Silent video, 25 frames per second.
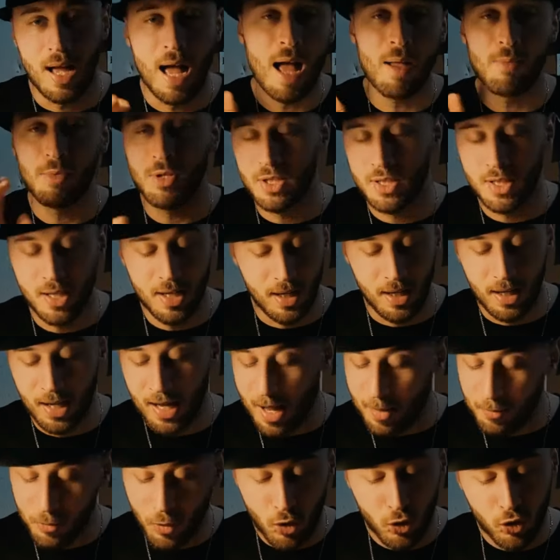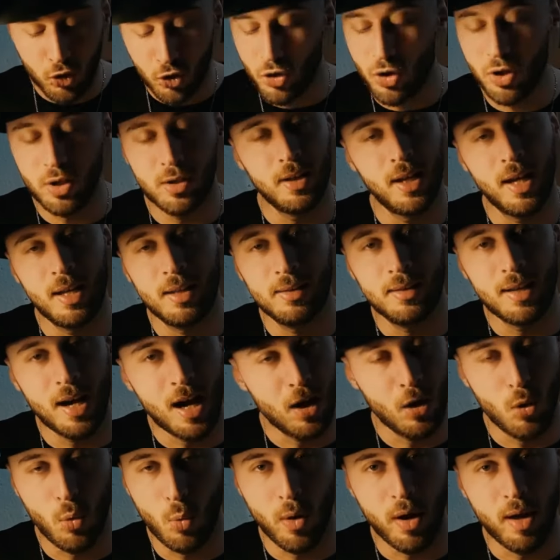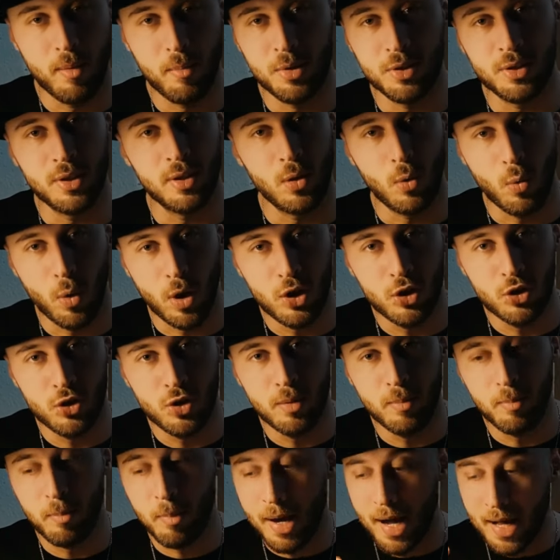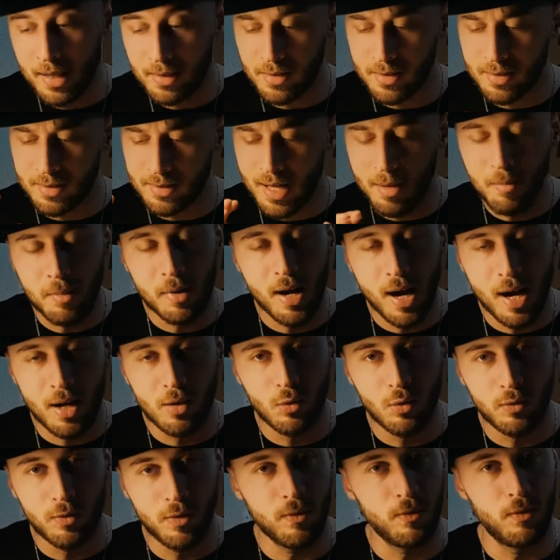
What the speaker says: I'm just kidding, I'm not sure that dark web is in question, but some kind of a